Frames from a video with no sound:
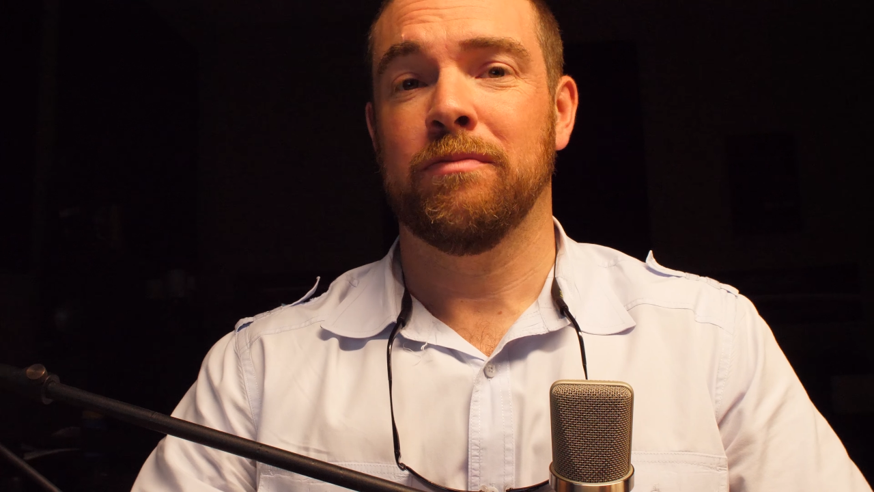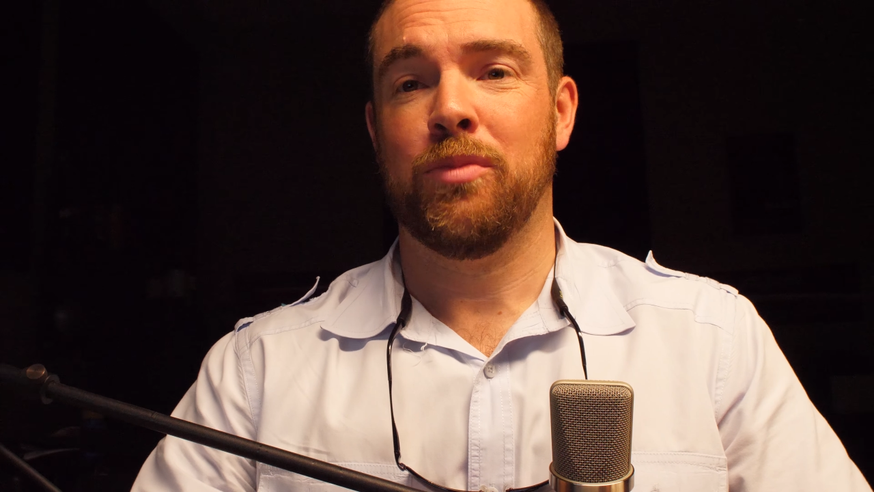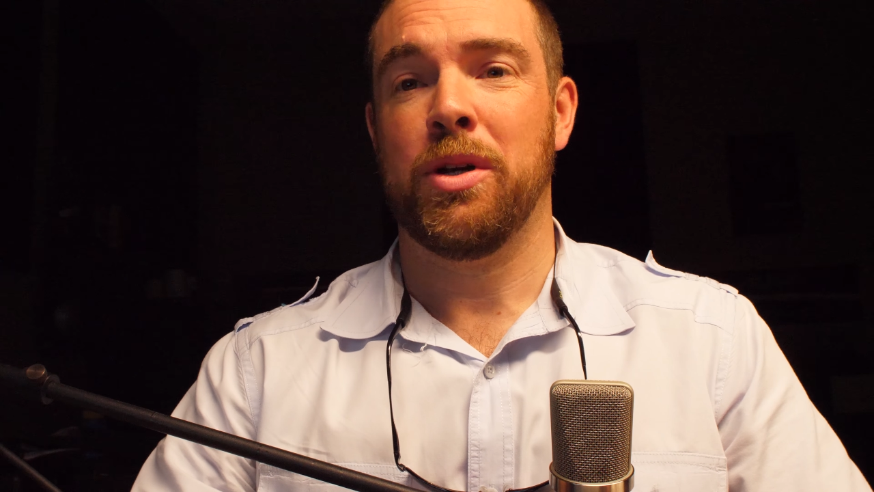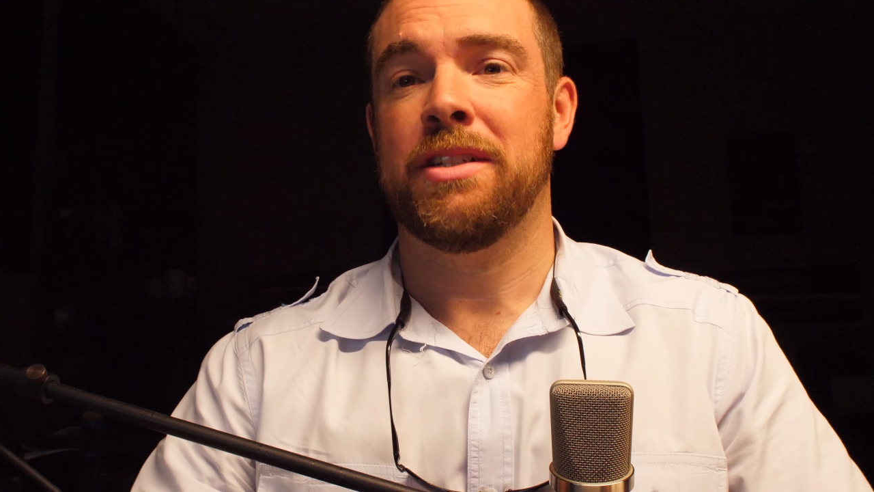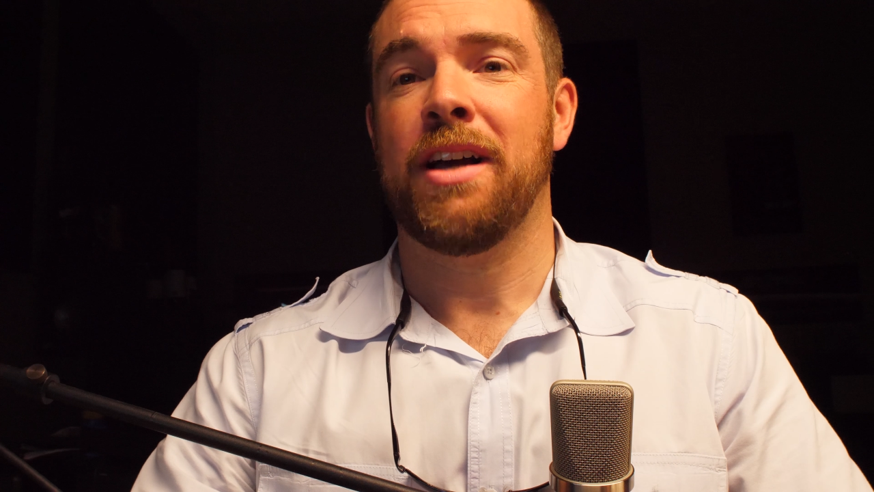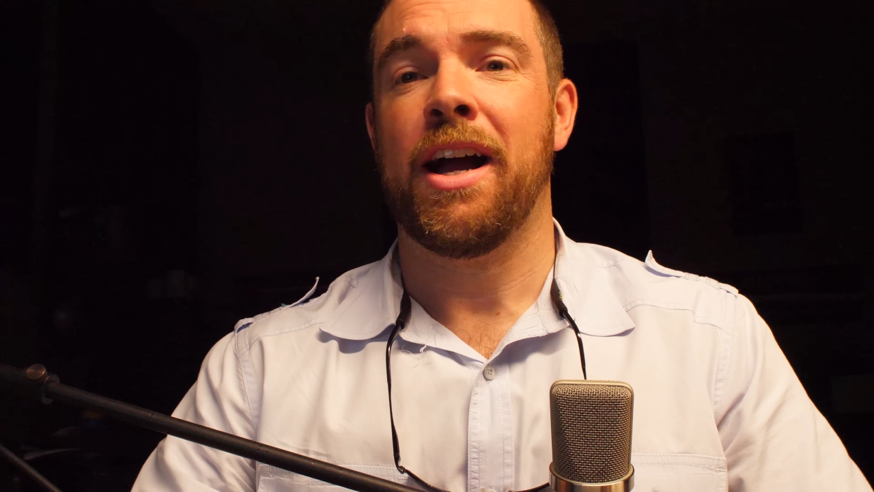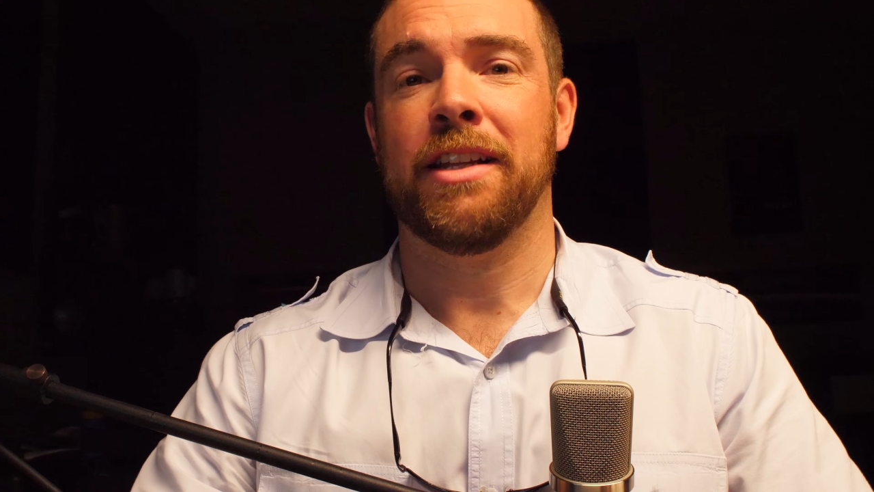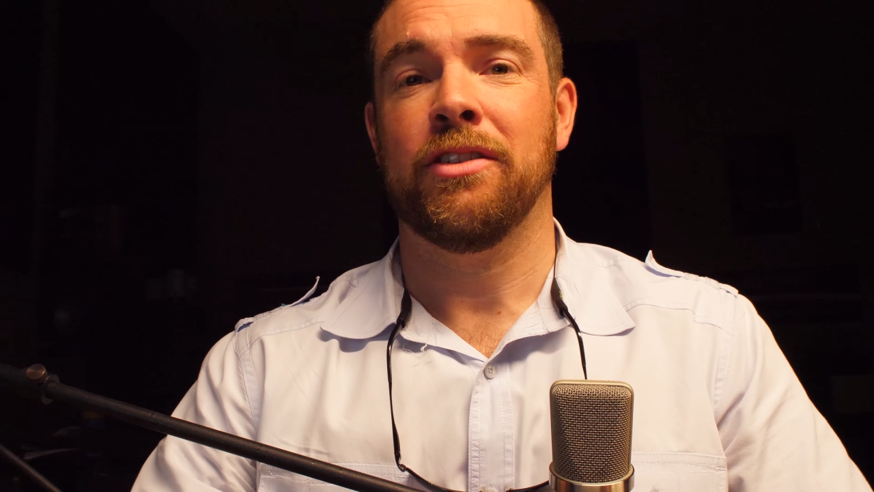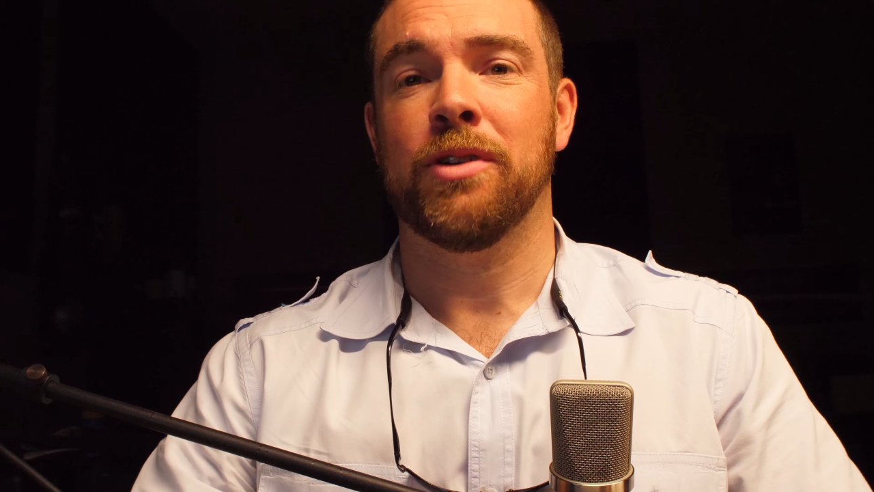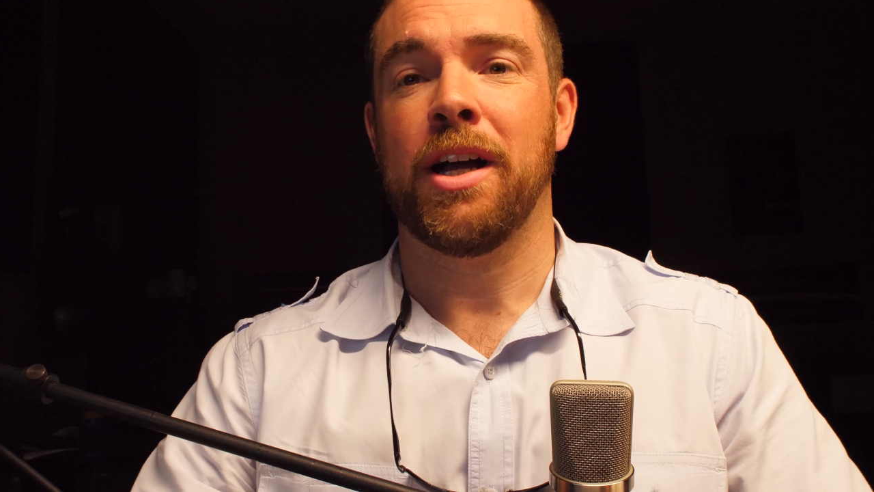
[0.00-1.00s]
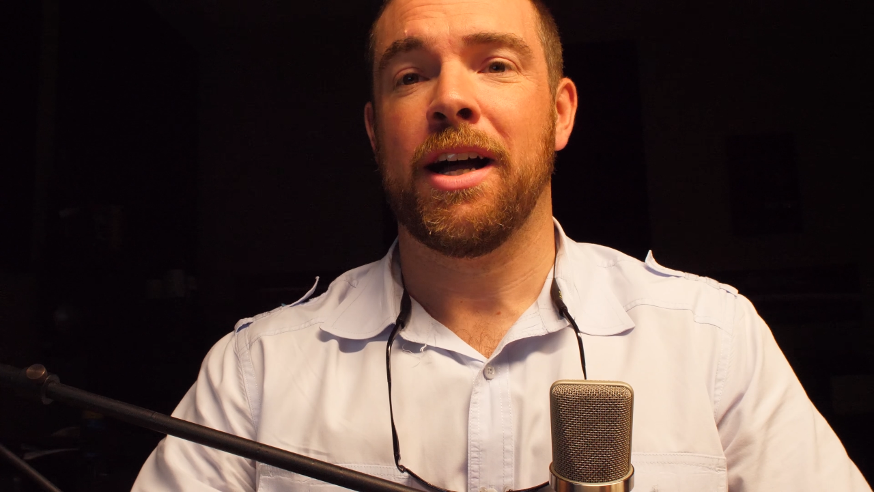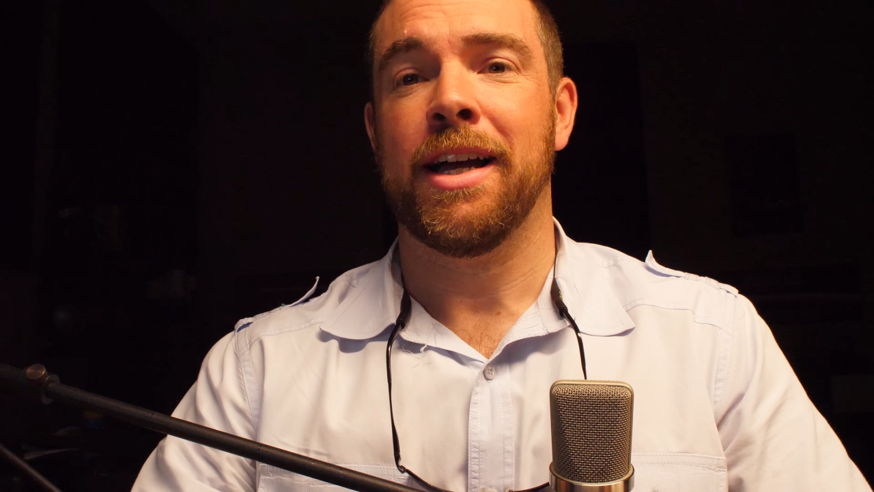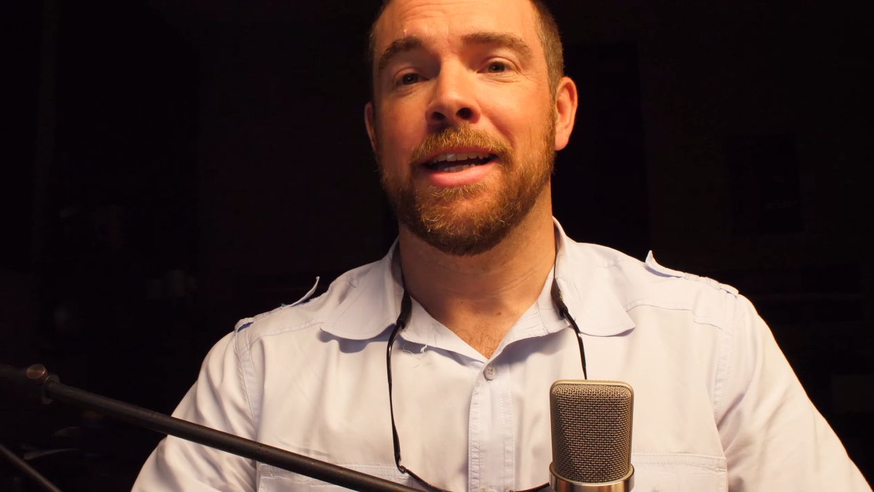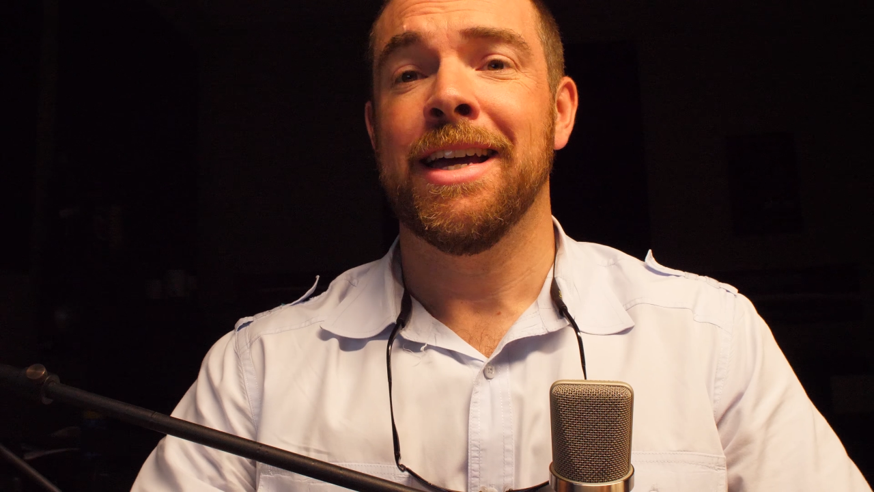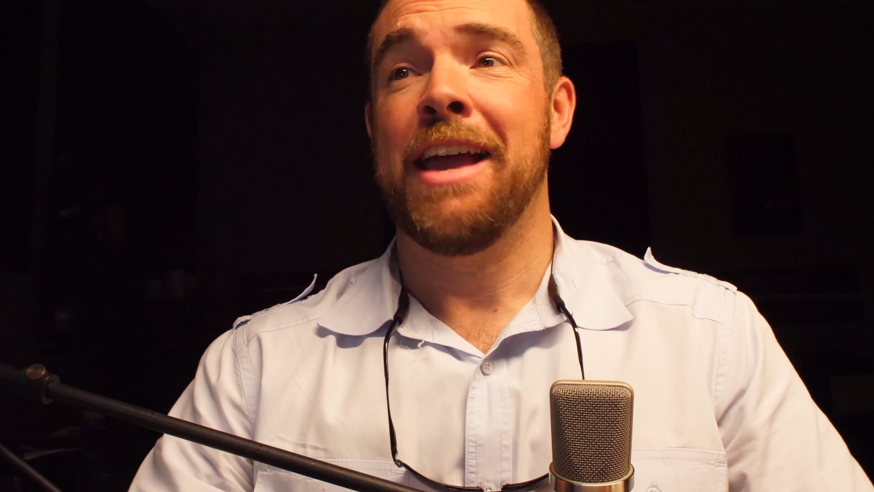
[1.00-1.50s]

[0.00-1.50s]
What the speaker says: Pretty tiny little guy.